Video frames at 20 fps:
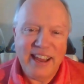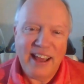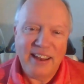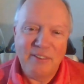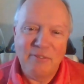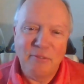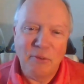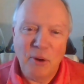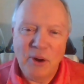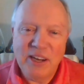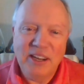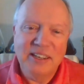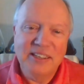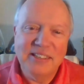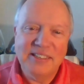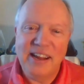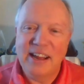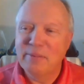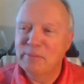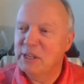my
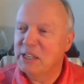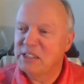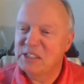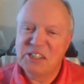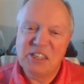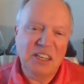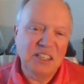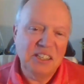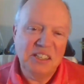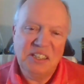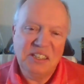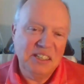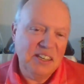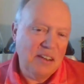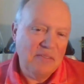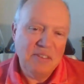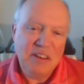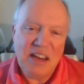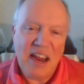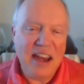Californians tell me it's 60,
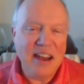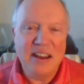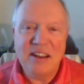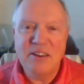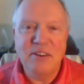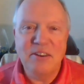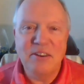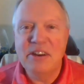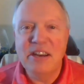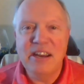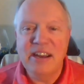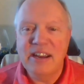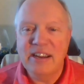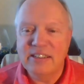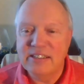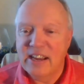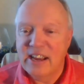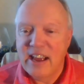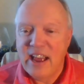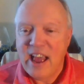70, 80
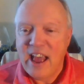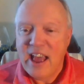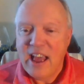degrees.